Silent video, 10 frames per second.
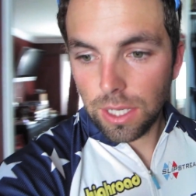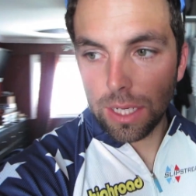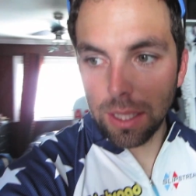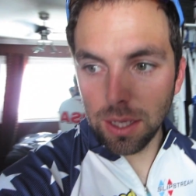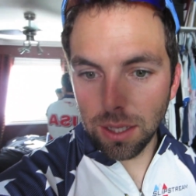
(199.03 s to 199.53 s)

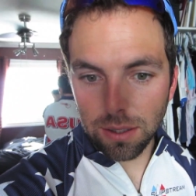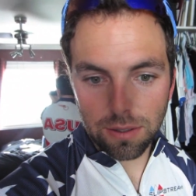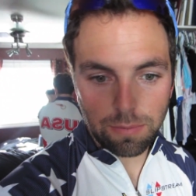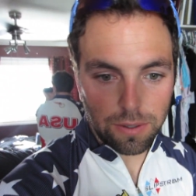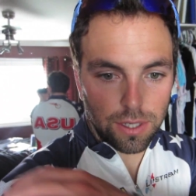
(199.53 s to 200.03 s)
cleaning
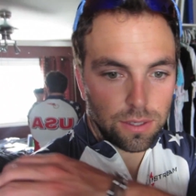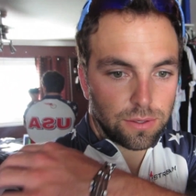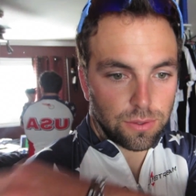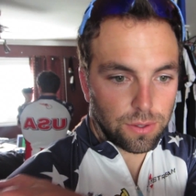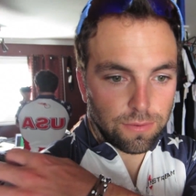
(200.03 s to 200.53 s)
spree,
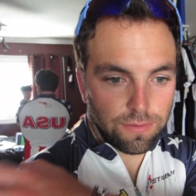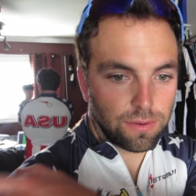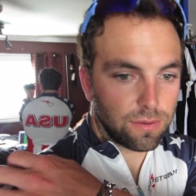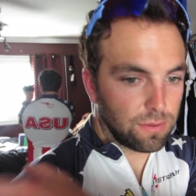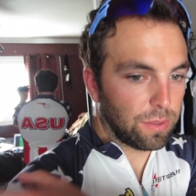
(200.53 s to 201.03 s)
sort of
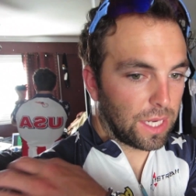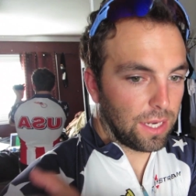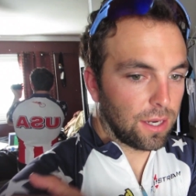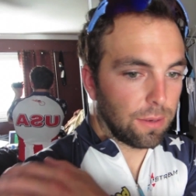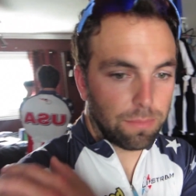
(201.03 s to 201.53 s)

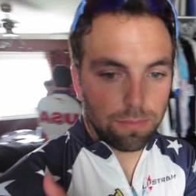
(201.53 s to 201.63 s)
picking up